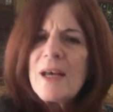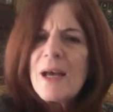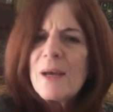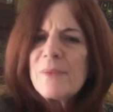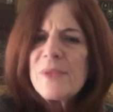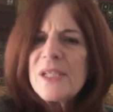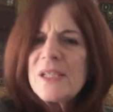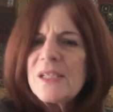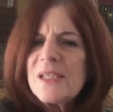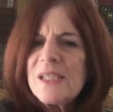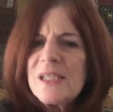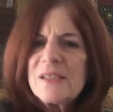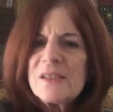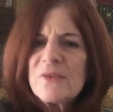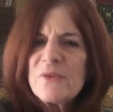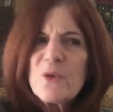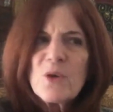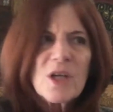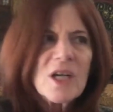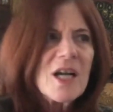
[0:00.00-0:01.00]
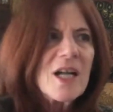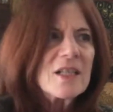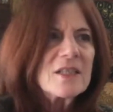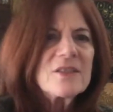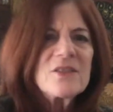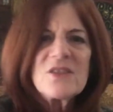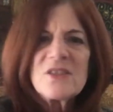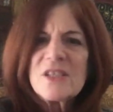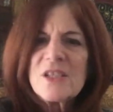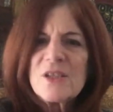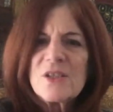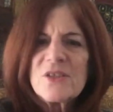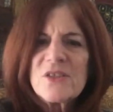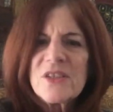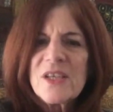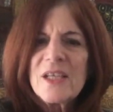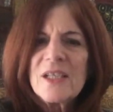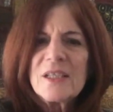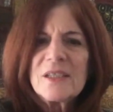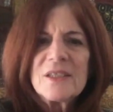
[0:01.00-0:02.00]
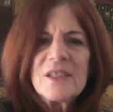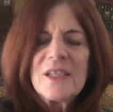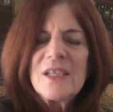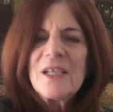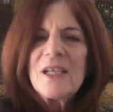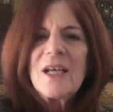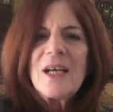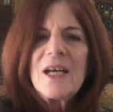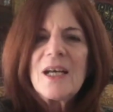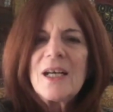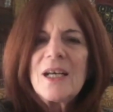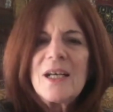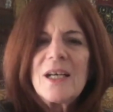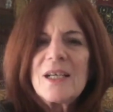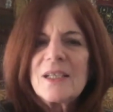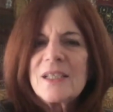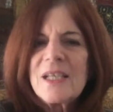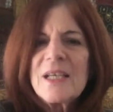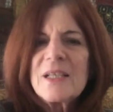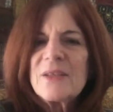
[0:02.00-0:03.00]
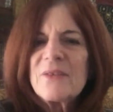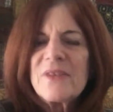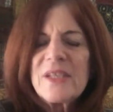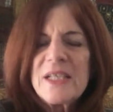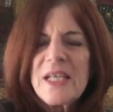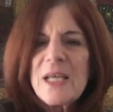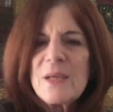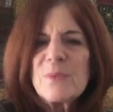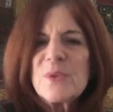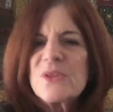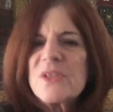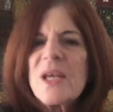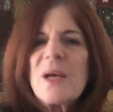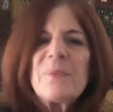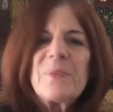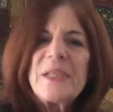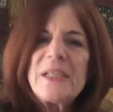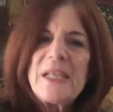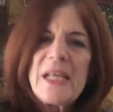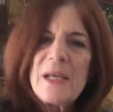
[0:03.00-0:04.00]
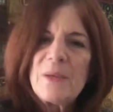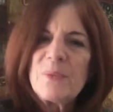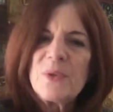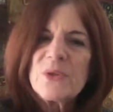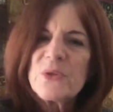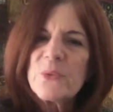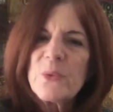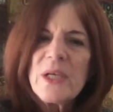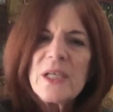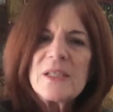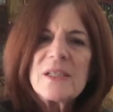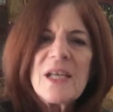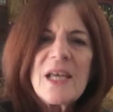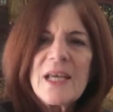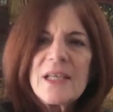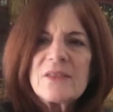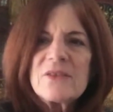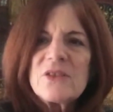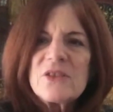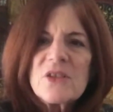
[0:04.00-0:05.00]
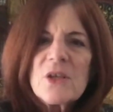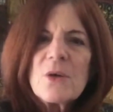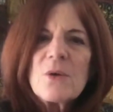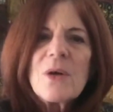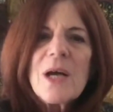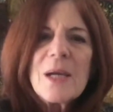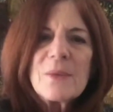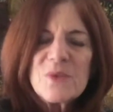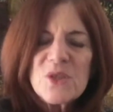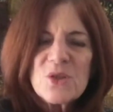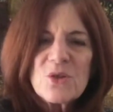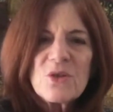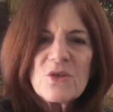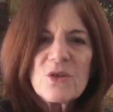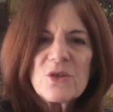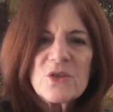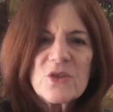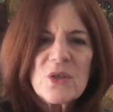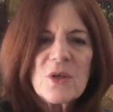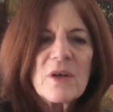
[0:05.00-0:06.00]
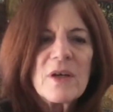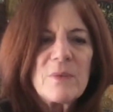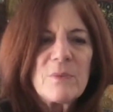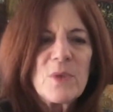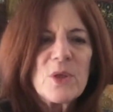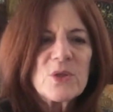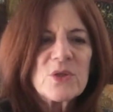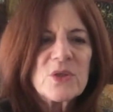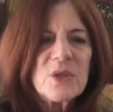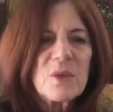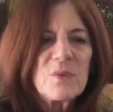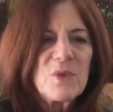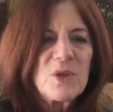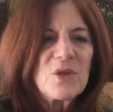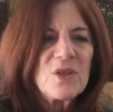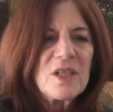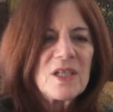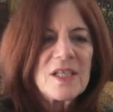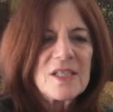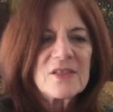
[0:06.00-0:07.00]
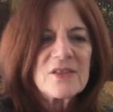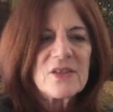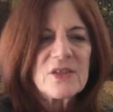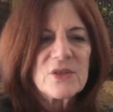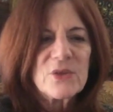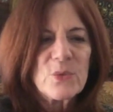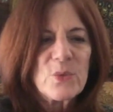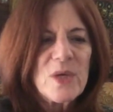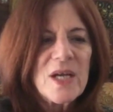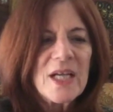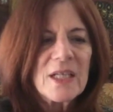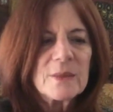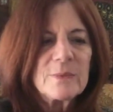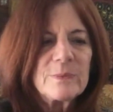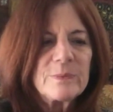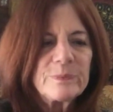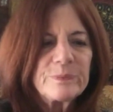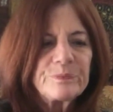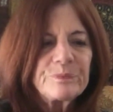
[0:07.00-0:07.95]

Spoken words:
I mean, in Fort Collins, there's a kind of a neighbors helping neighbors one, and so I'm sure those are in most communities as well.